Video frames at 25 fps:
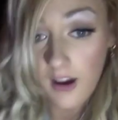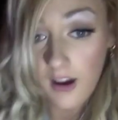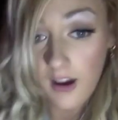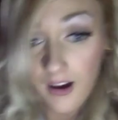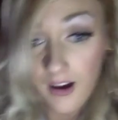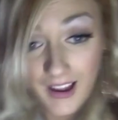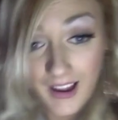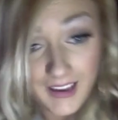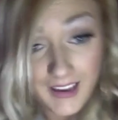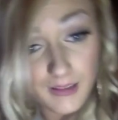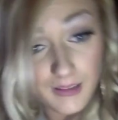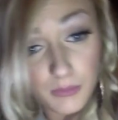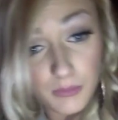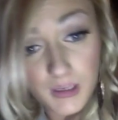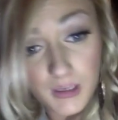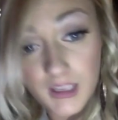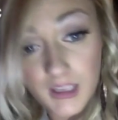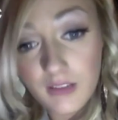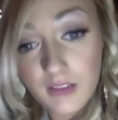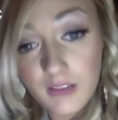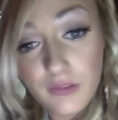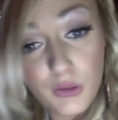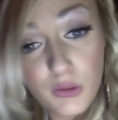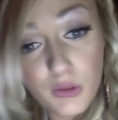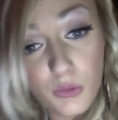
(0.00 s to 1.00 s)
I can pick
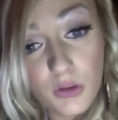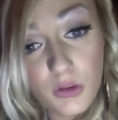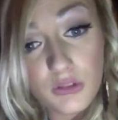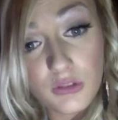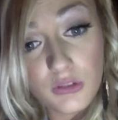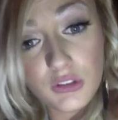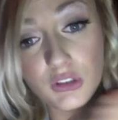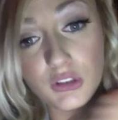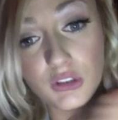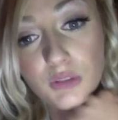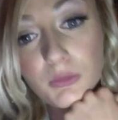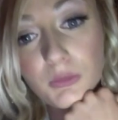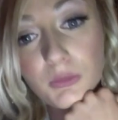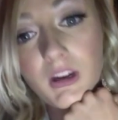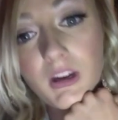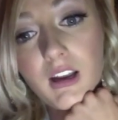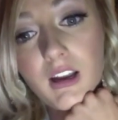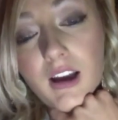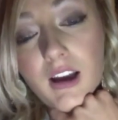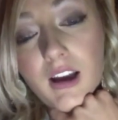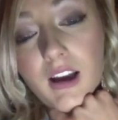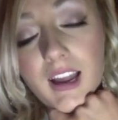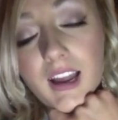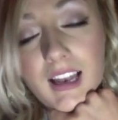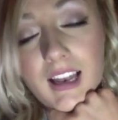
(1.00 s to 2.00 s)
if you want to, but
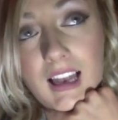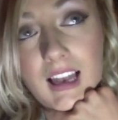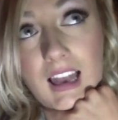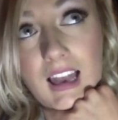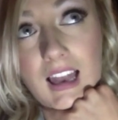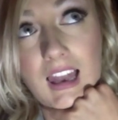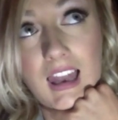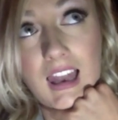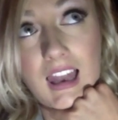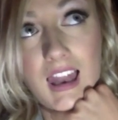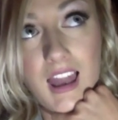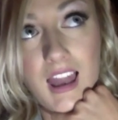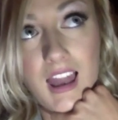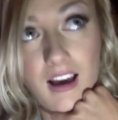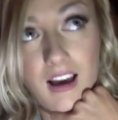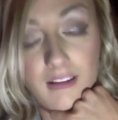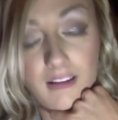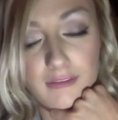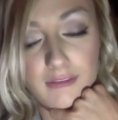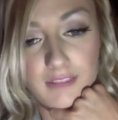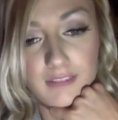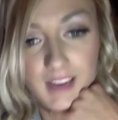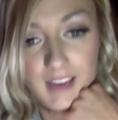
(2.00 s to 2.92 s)
I'd love